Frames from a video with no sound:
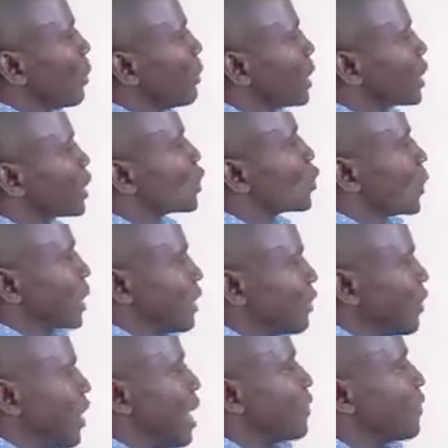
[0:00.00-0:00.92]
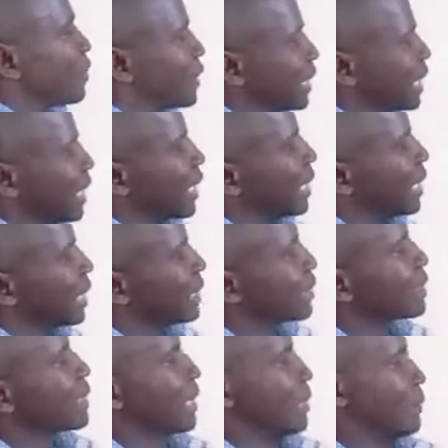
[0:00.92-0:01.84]
Community 25 here
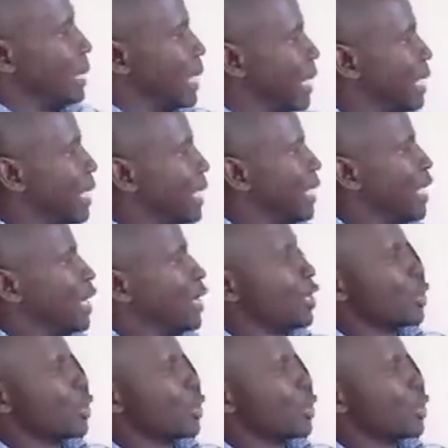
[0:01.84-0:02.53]
in Tema,